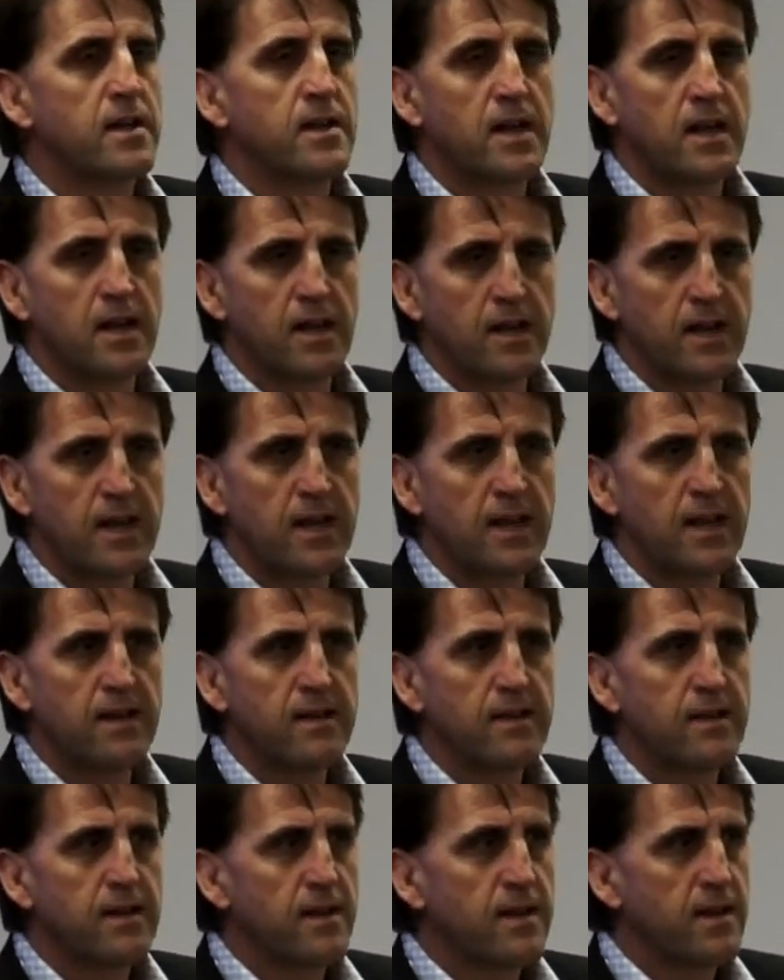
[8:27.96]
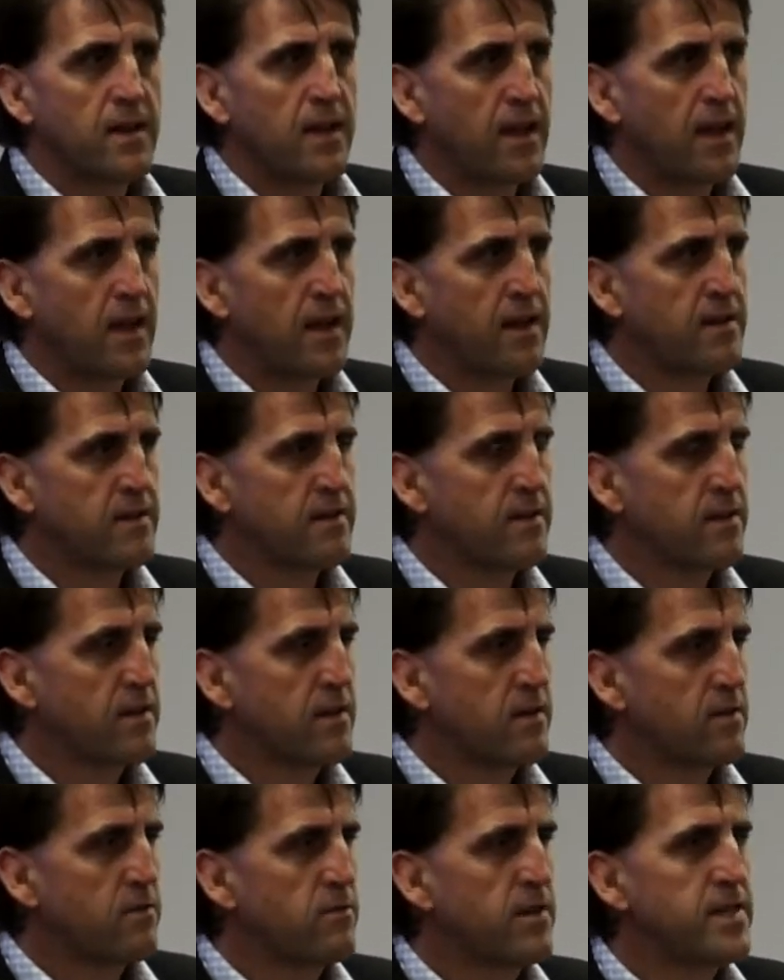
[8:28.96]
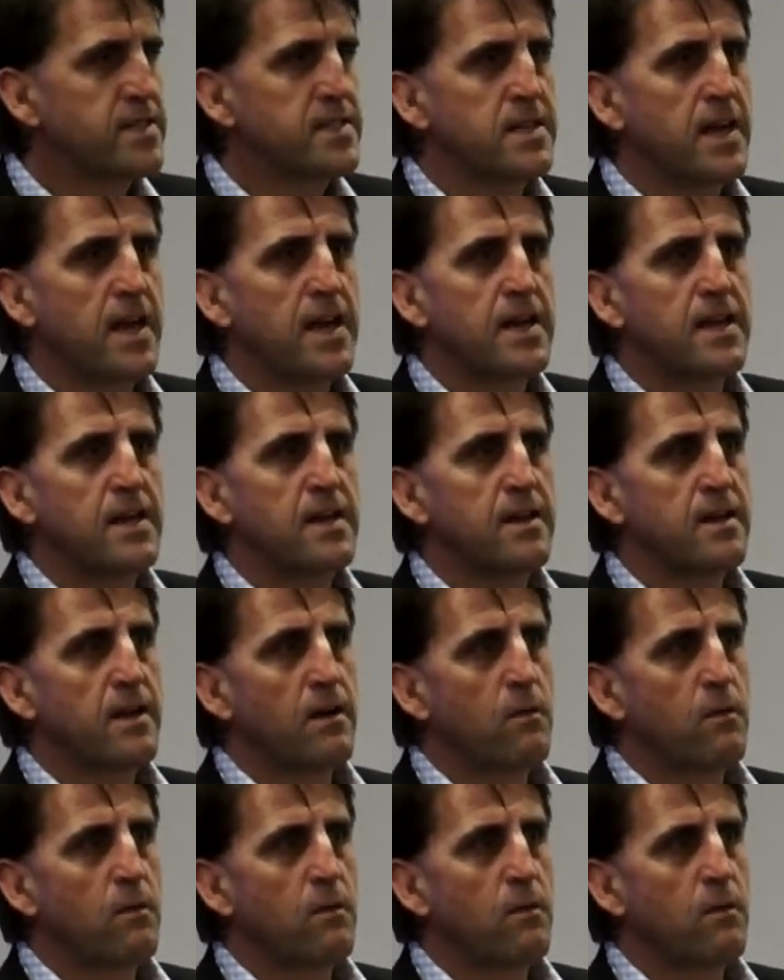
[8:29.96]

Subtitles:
clear and resonating